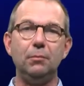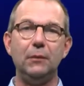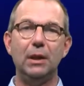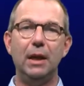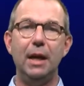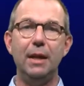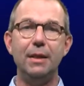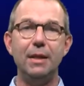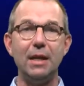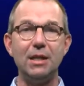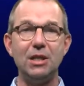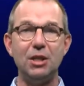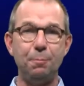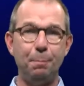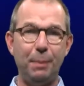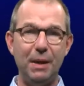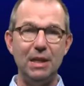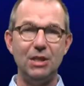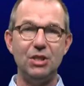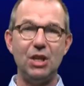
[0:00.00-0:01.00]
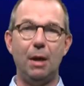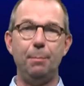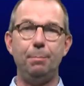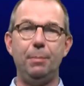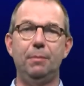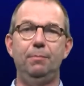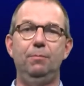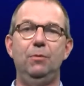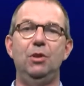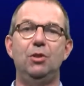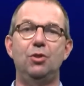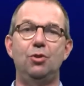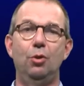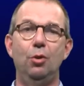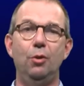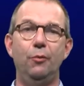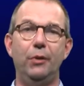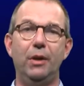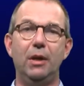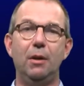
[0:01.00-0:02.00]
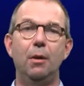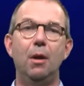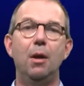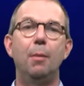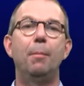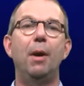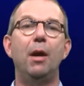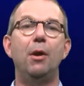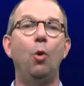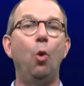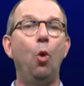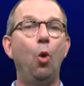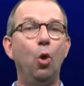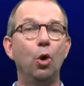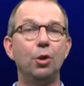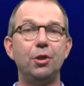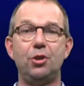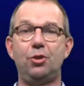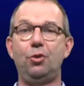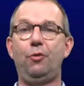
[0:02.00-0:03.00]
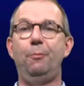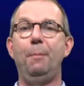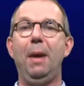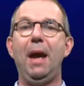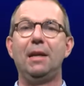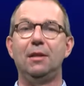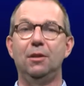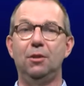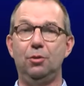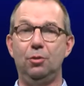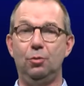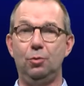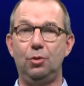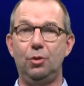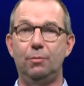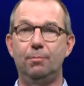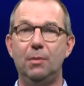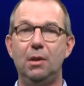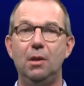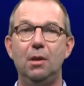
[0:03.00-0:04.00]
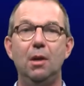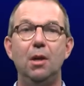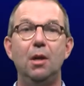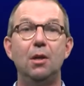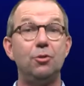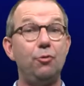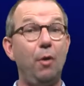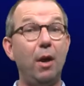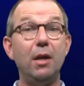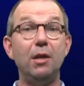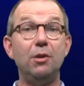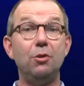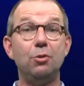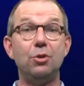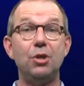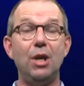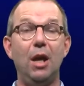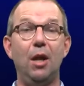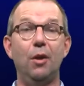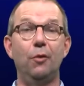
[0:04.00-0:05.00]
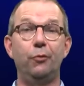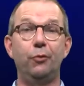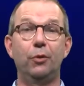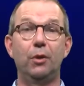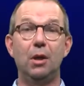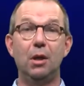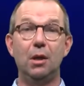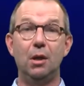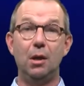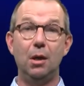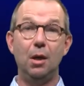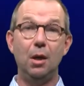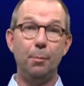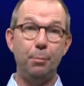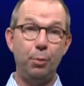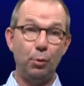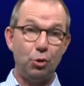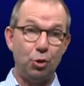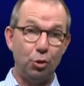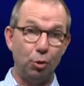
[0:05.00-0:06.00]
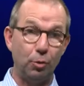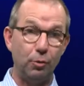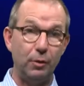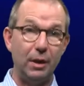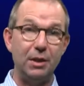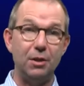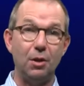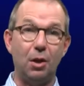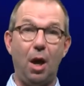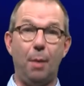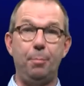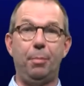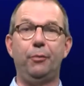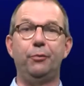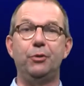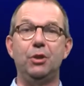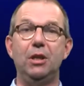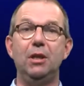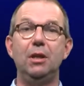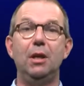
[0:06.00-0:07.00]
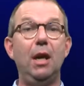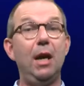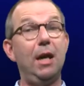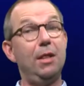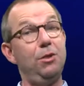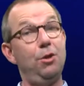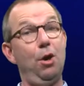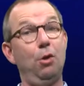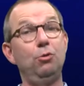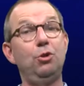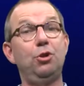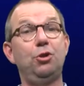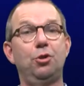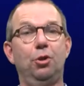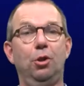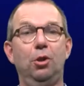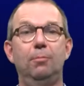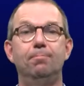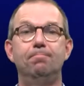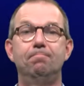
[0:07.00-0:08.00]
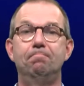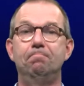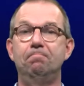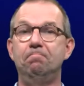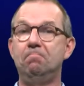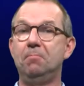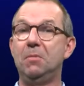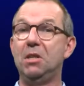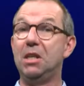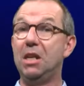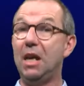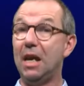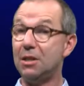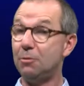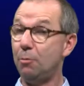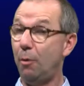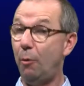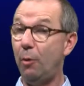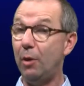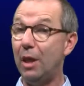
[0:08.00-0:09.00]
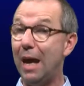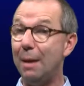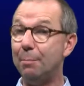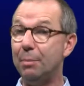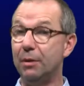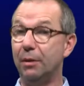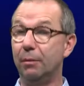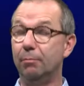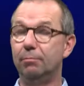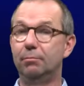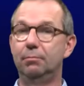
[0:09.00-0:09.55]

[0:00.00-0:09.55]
And that speeds up dissolving by orders of magnitude. Try it yourself. Put sugar in your cup of tea and don't stir. Guess what will happen?